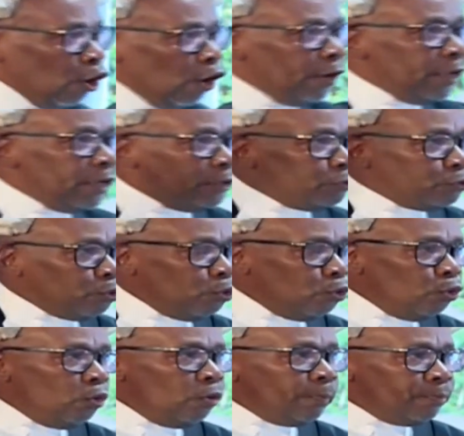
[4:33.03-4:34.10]
going
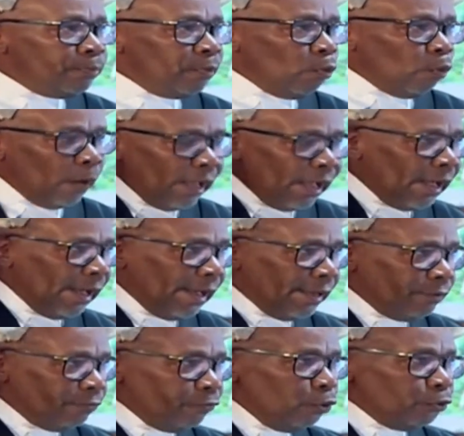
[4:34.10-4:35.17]
to where
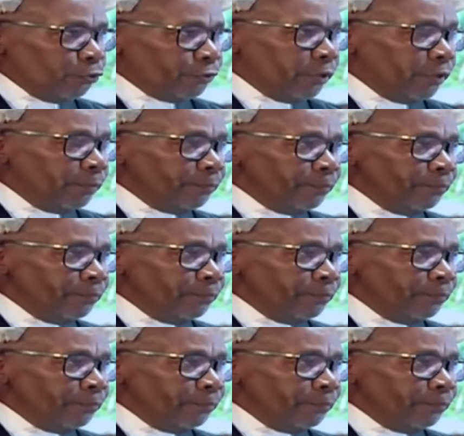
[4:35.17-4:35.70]
I vote?